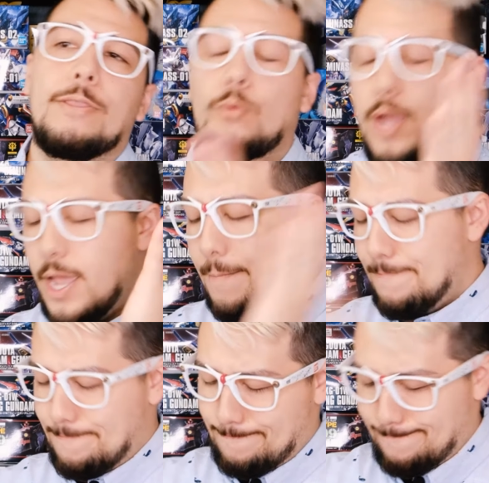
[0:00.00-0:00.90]
Well,
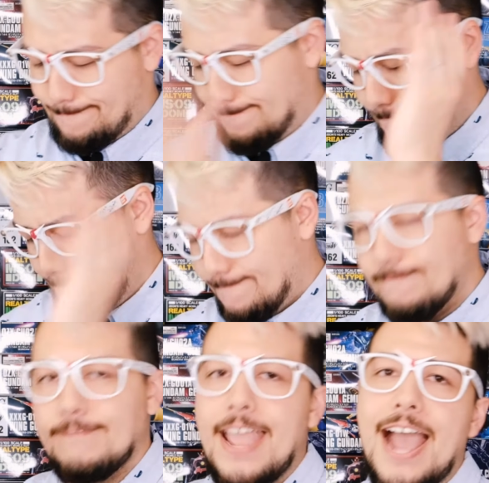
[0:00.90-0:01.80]

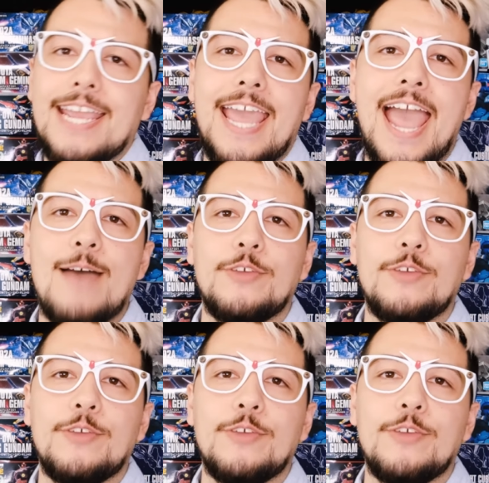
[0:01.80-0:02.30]
now you have